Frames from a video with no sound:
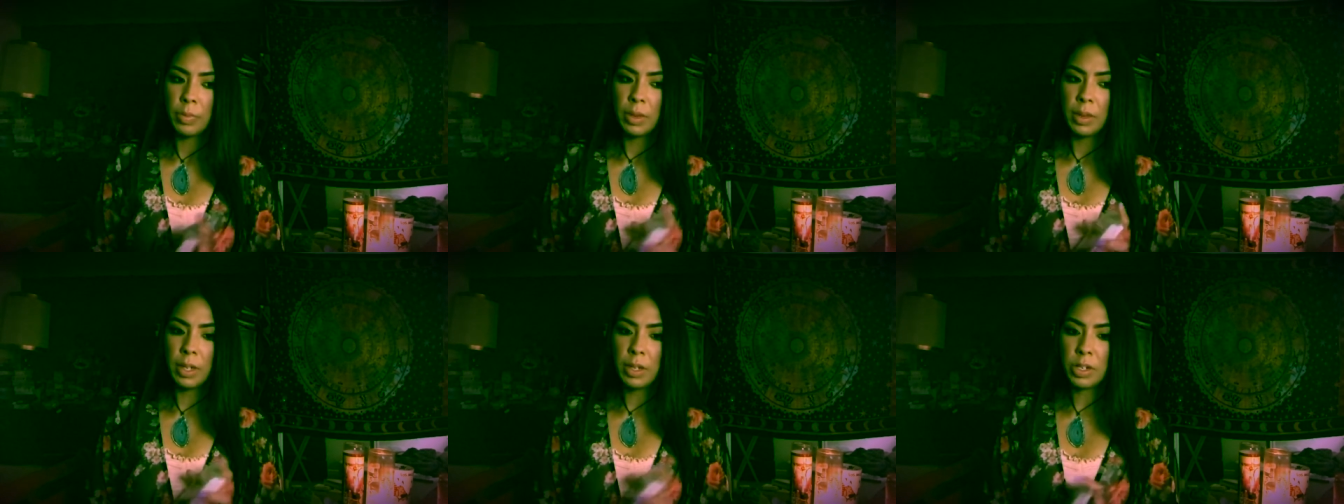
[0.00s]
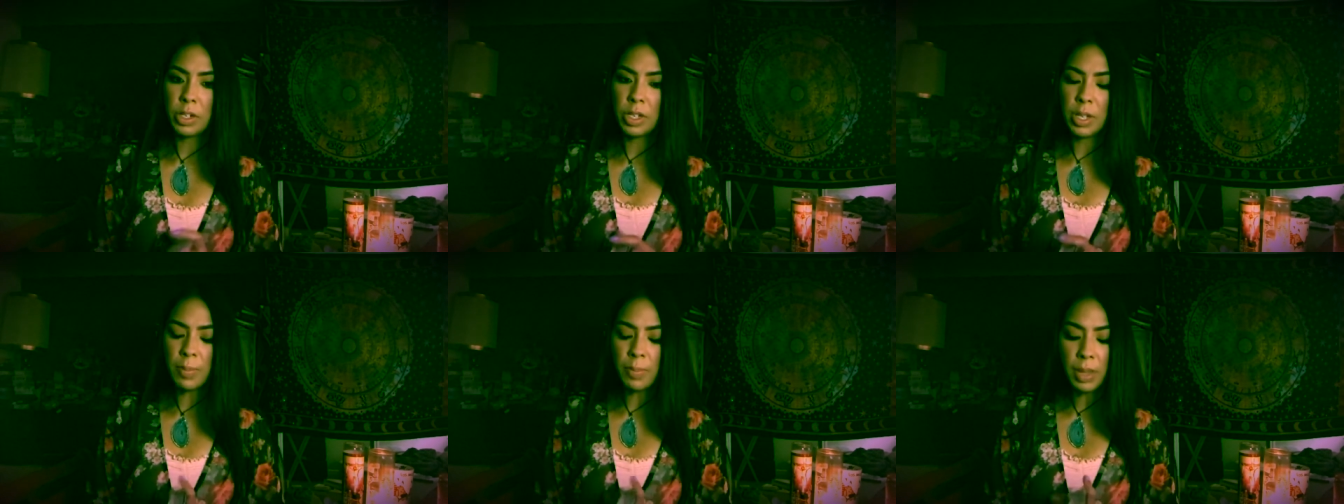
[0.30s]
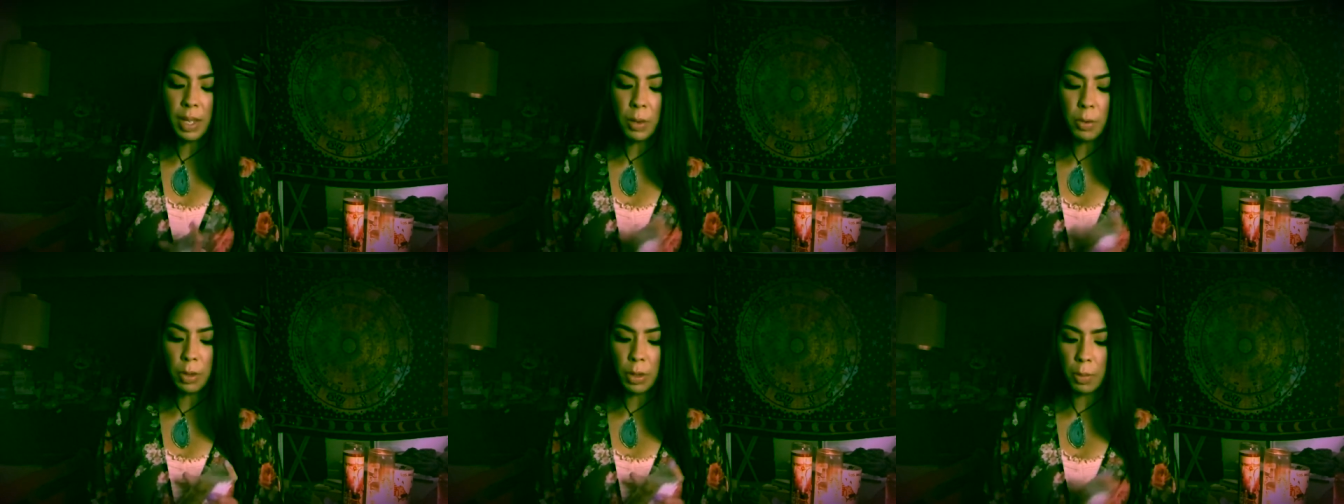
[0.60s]
there's
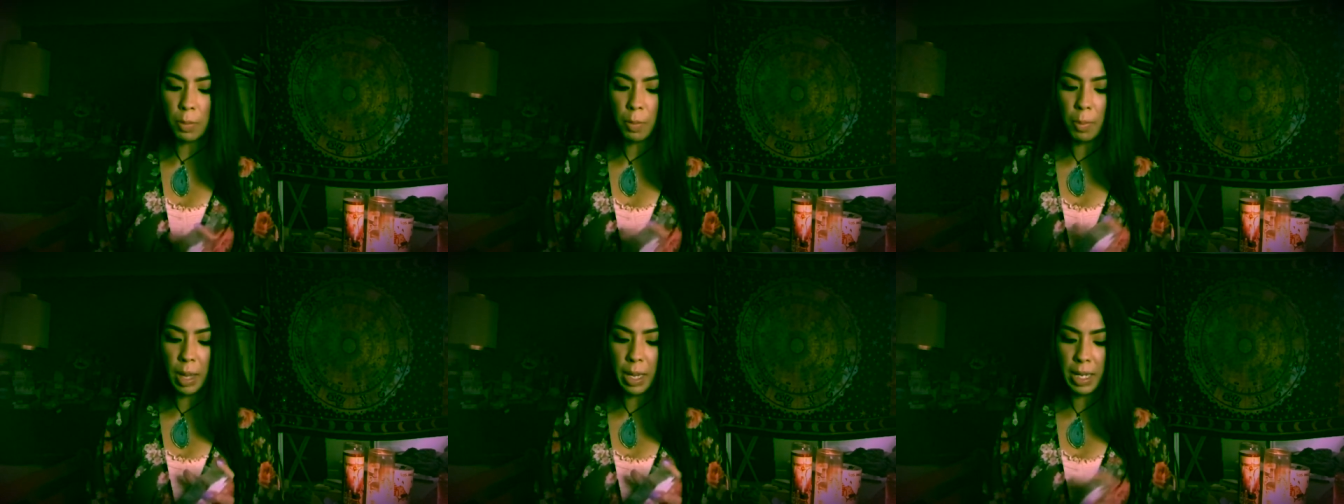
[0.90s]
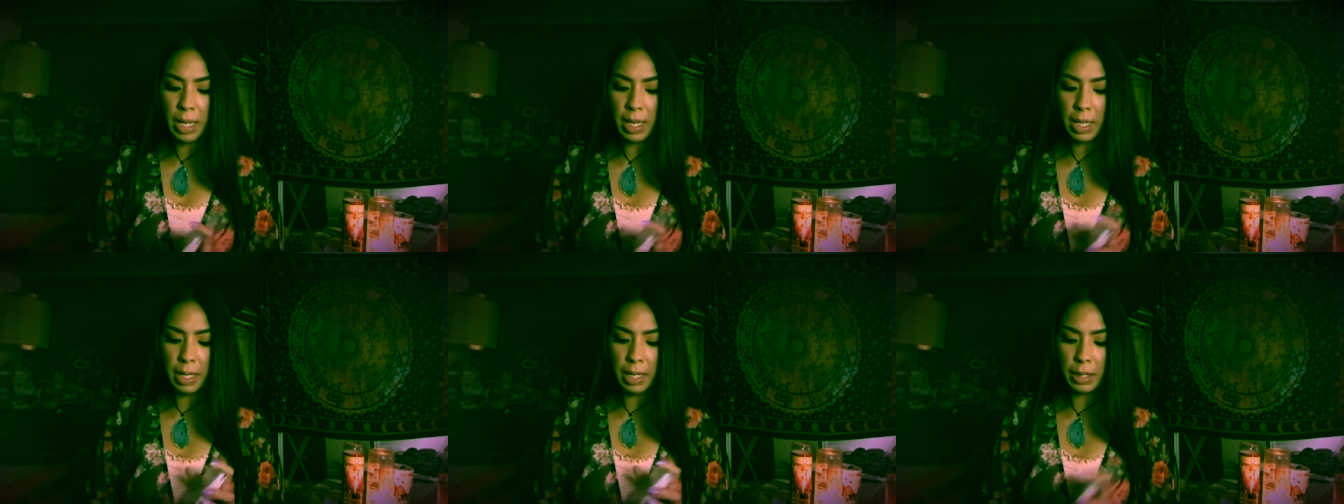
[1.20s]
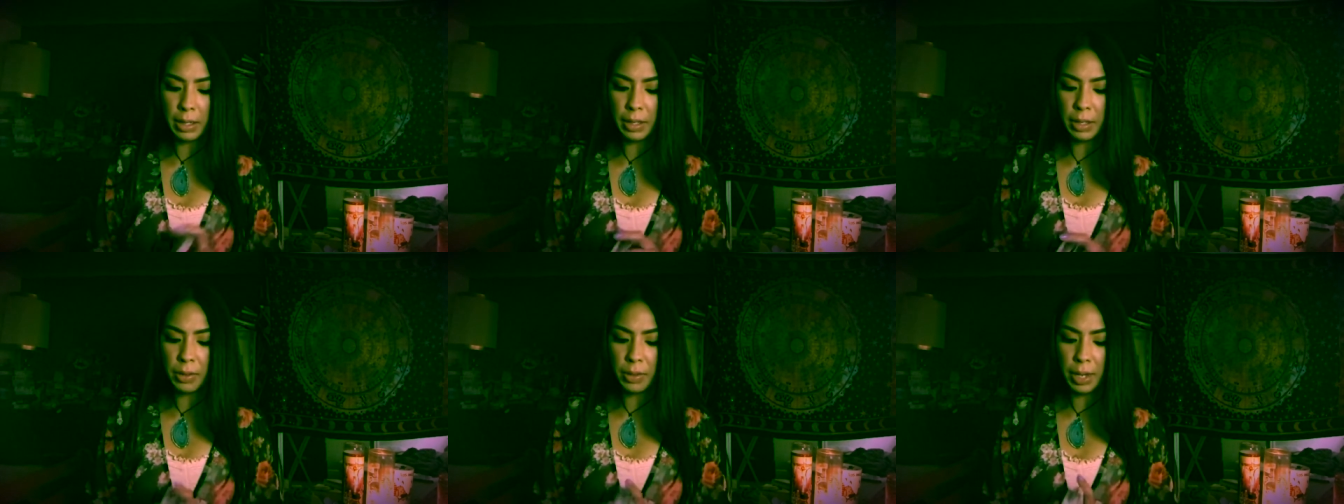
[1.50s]
something with money
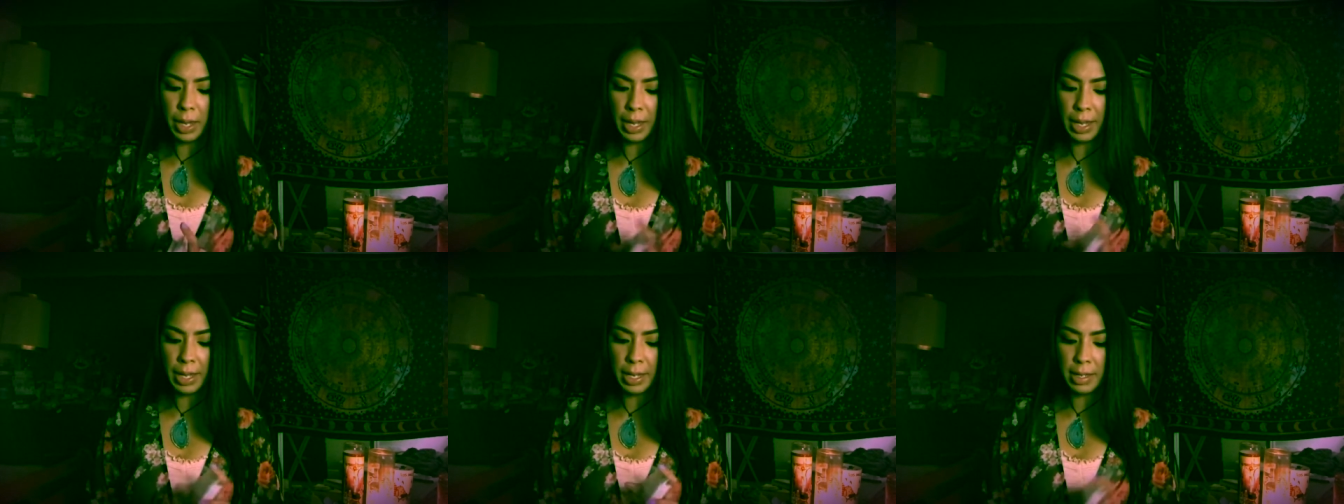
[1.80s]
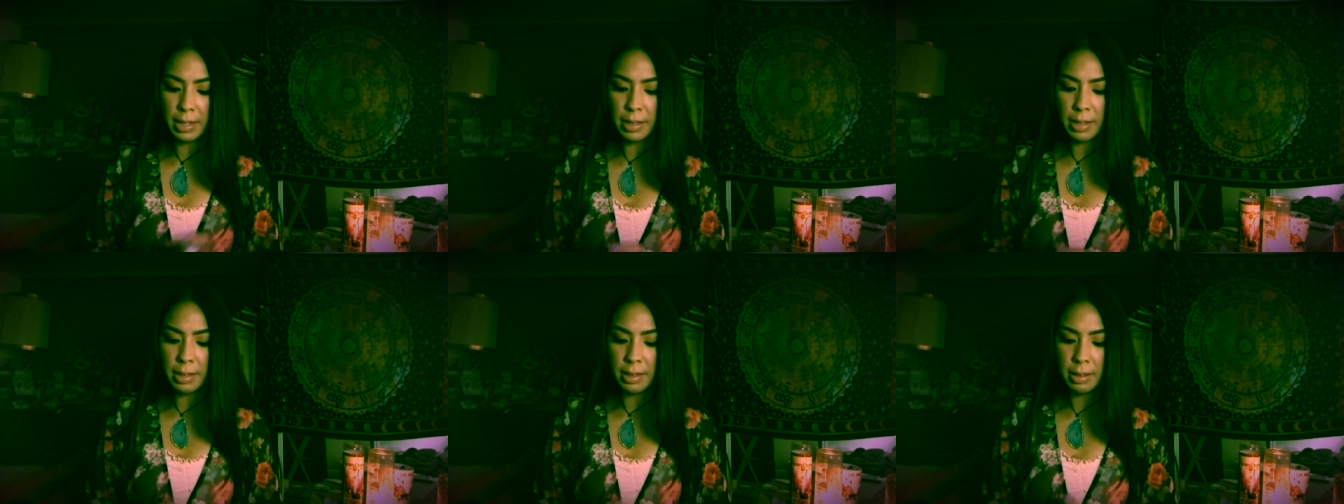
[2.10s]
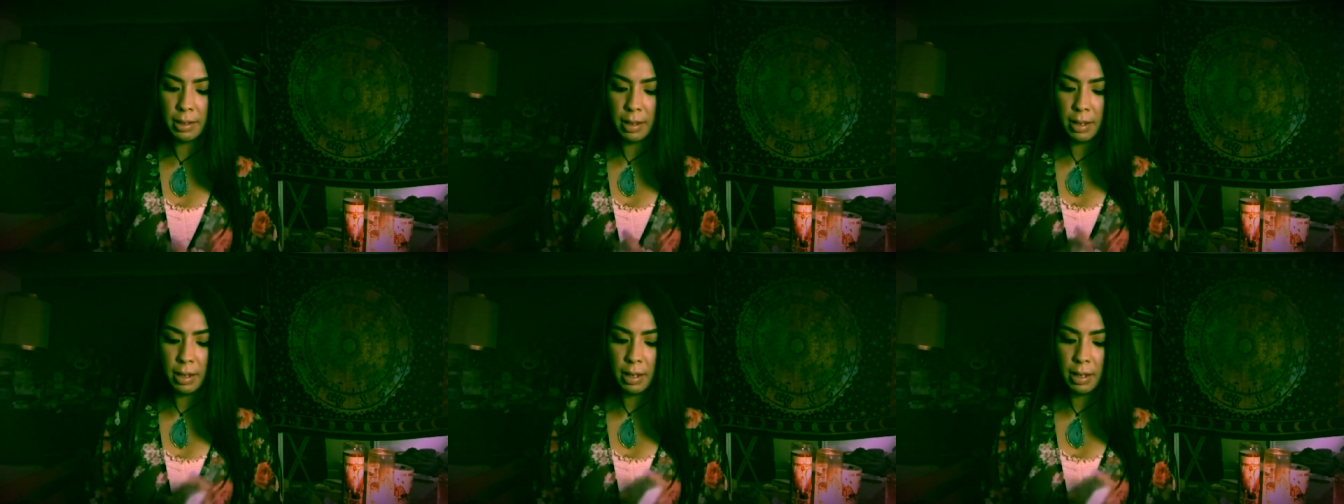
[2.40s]
here, you guys.